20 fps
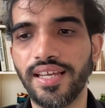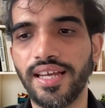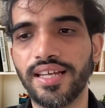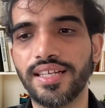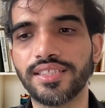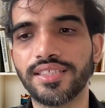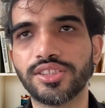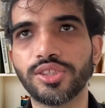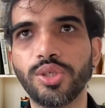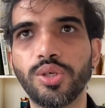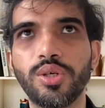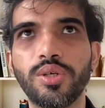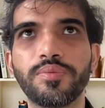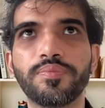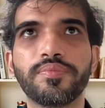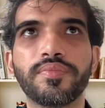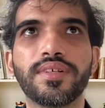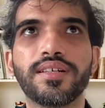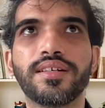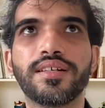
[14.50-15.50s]
Yeah,
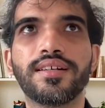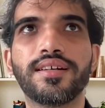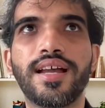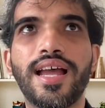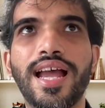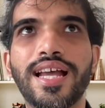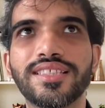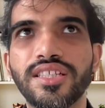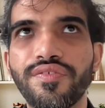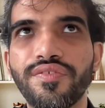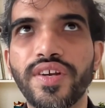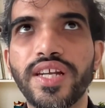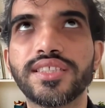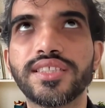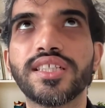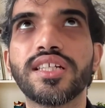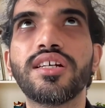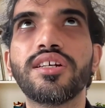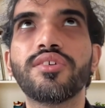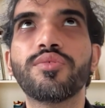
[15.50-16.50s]
so uh, as a
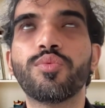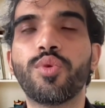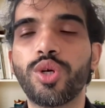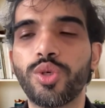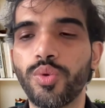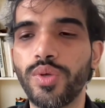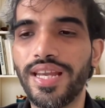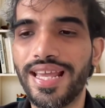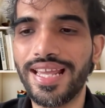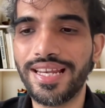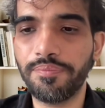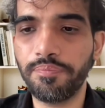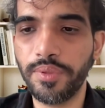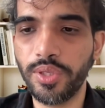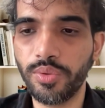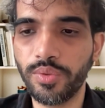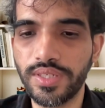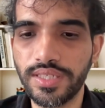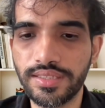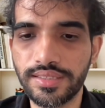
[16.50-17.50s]
fresher, what will help
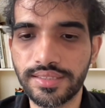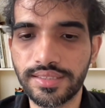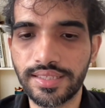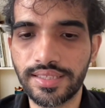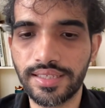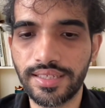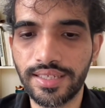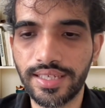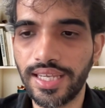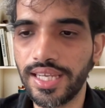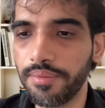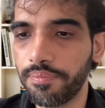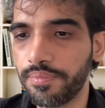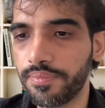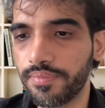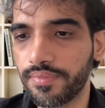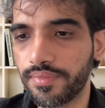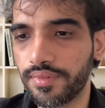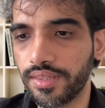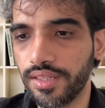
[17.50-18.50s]
you is keep
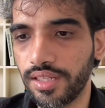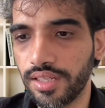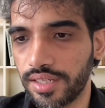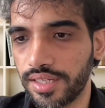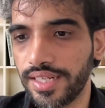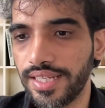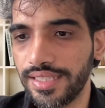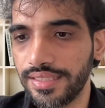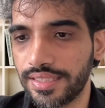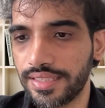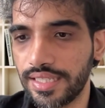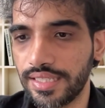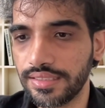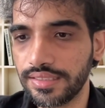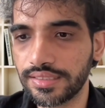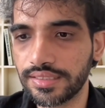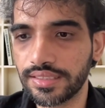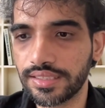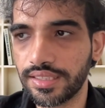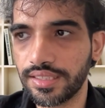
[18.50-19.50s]
learning
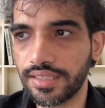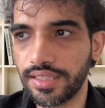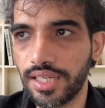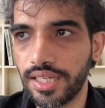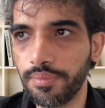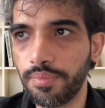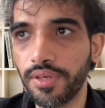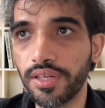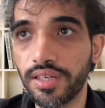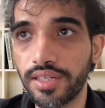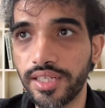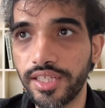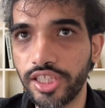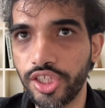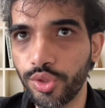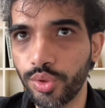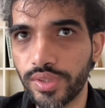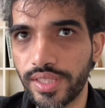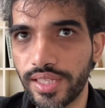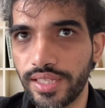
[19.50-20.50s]
things, keep learning
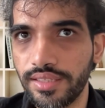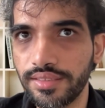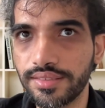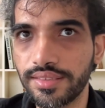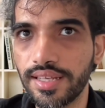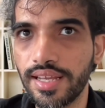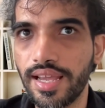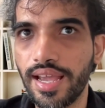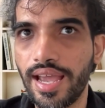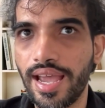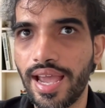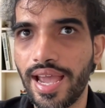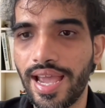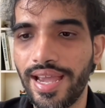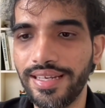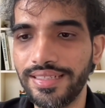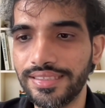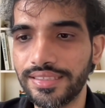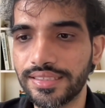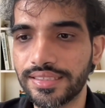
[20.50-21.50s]
new things,
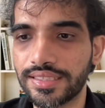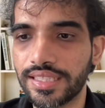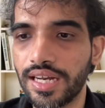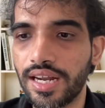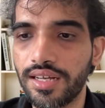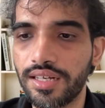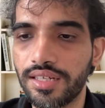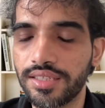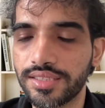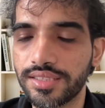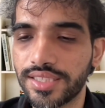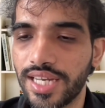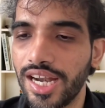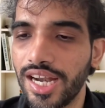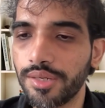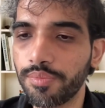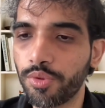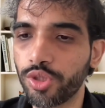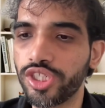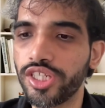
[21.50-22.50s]
and st- uh,
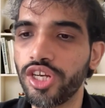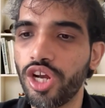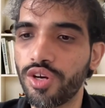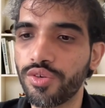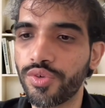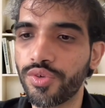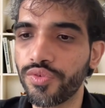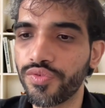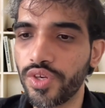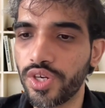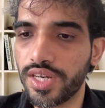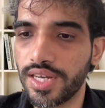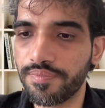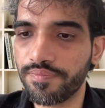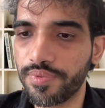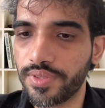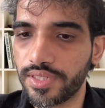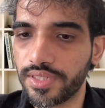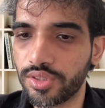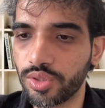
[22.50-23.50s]
start pushing out of your
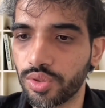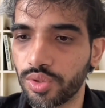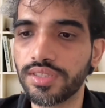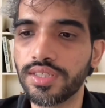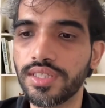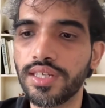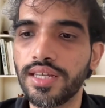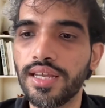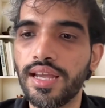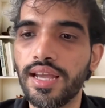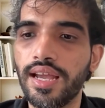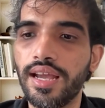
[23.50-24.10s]
comfort zone.